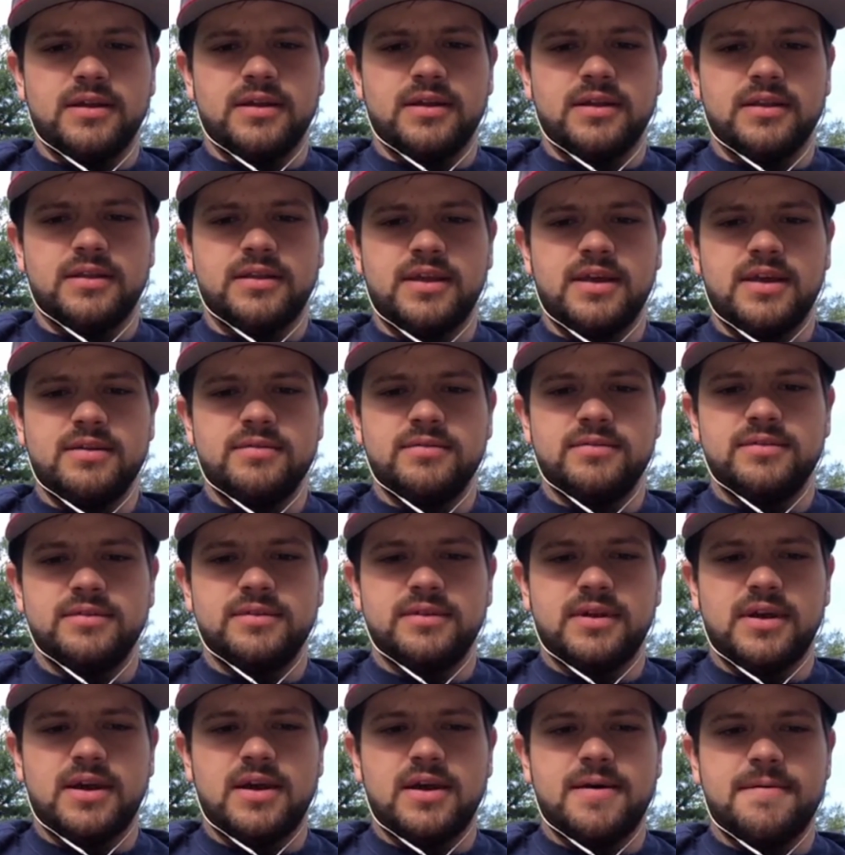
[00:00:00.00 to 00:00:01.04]
That
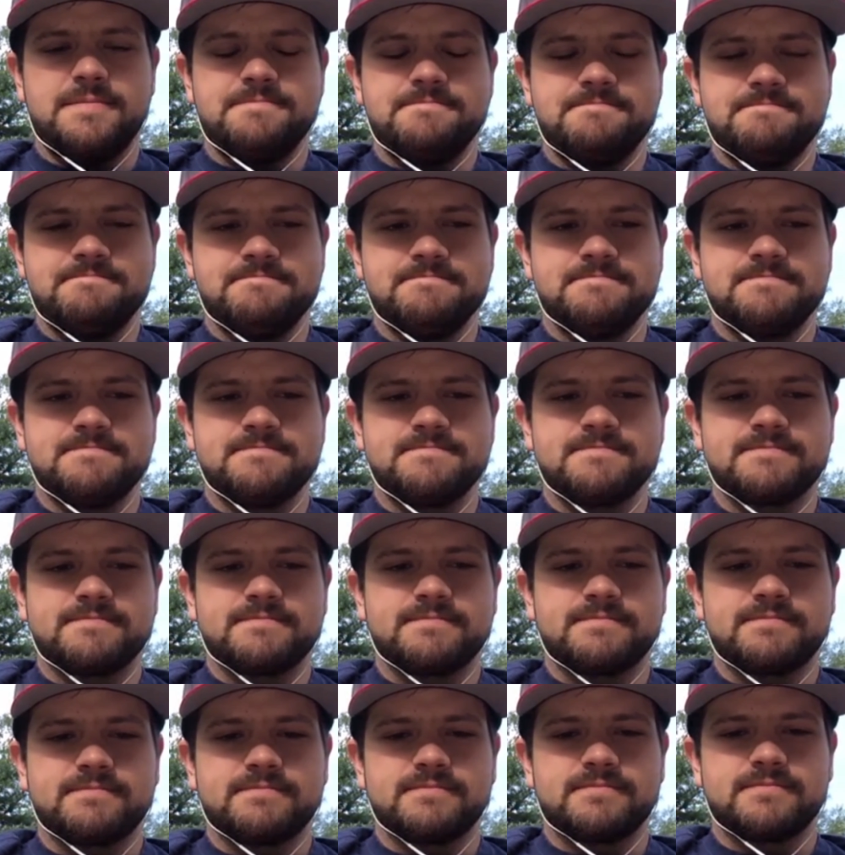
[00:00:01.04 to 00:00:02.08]

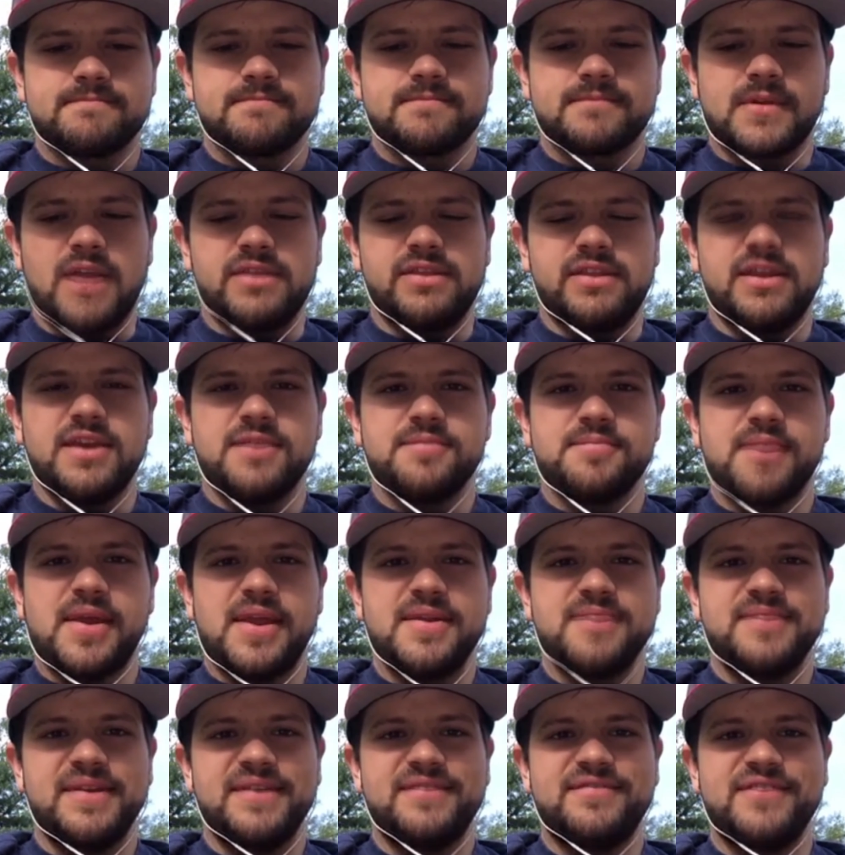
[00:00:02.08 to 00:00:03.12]
I think it
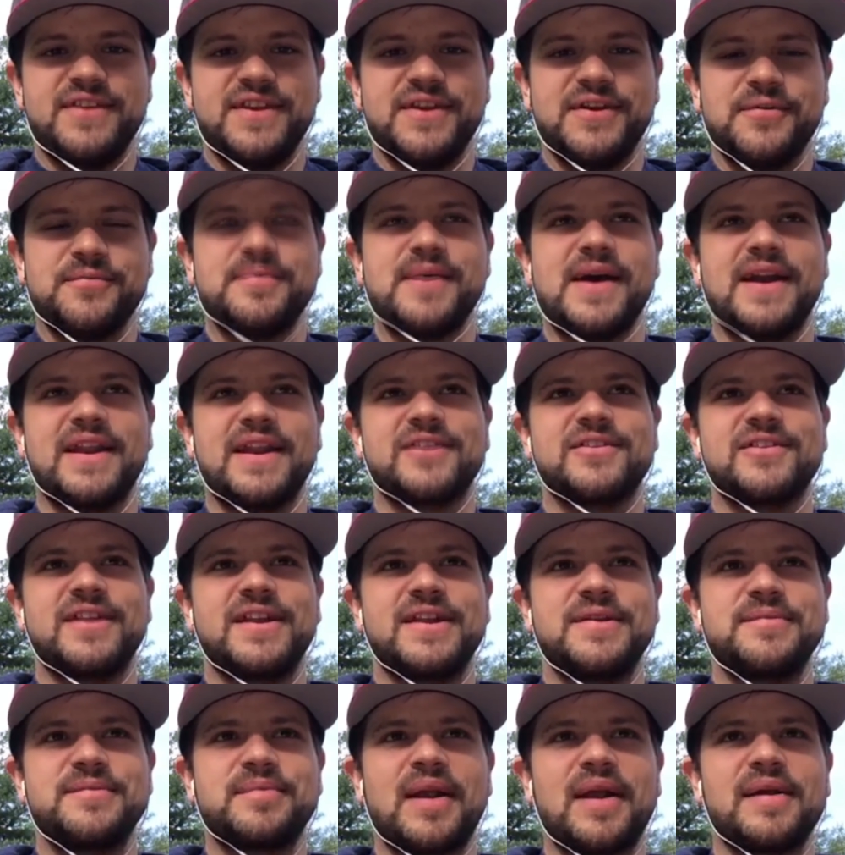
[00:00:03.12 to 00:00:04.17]
made me feel better
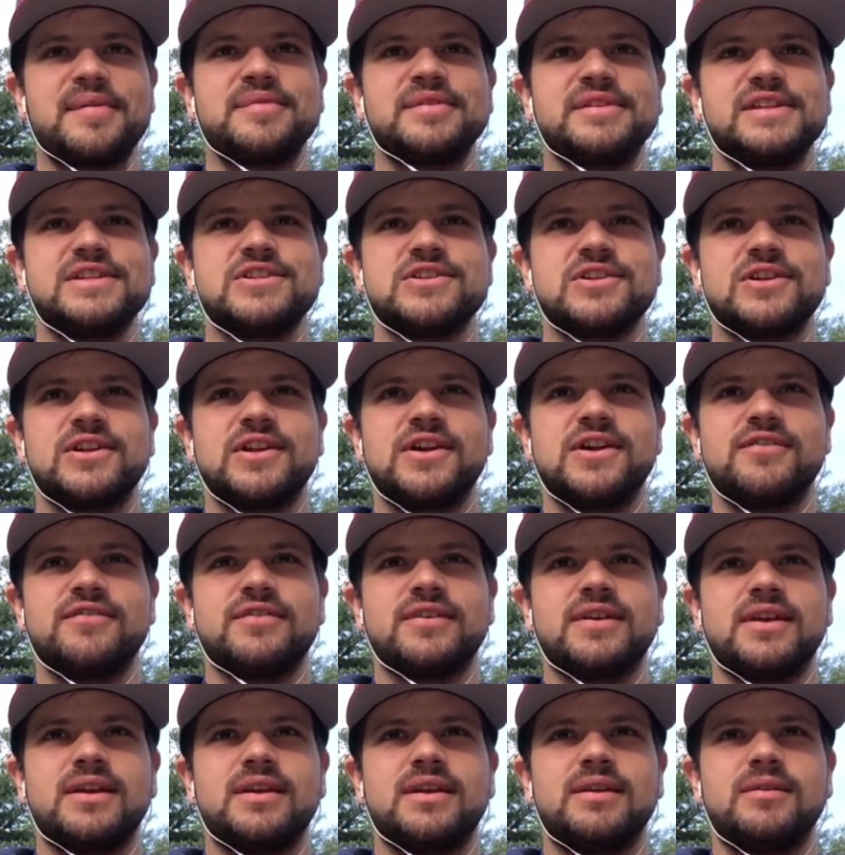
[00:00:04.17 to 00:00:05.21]
than it probably should have.
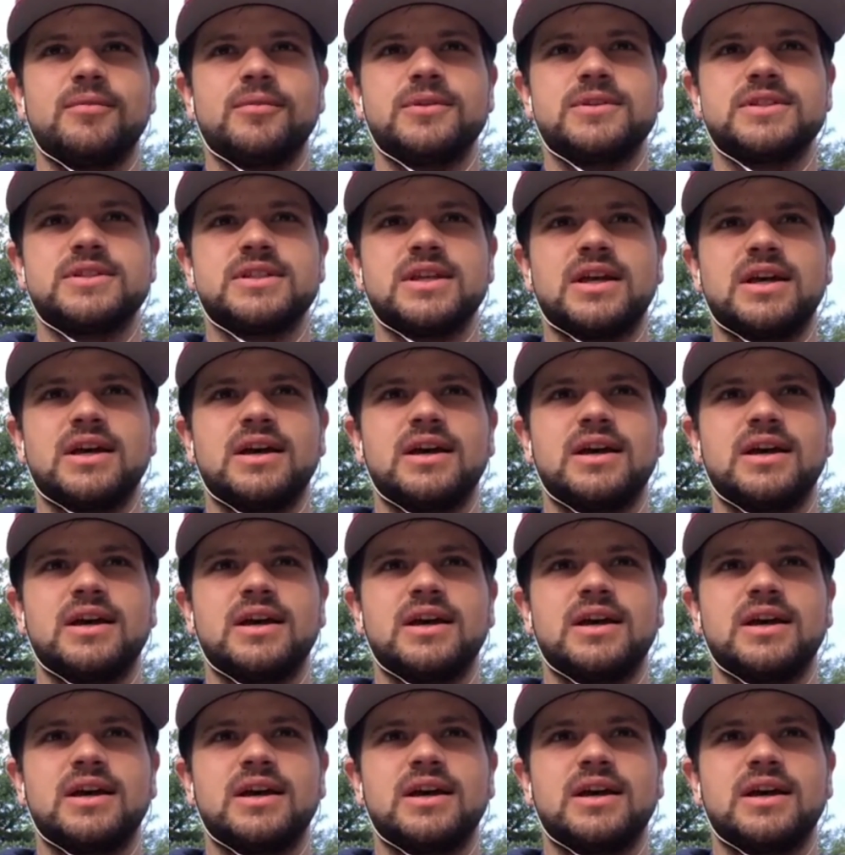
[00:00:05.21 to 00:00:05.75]
It was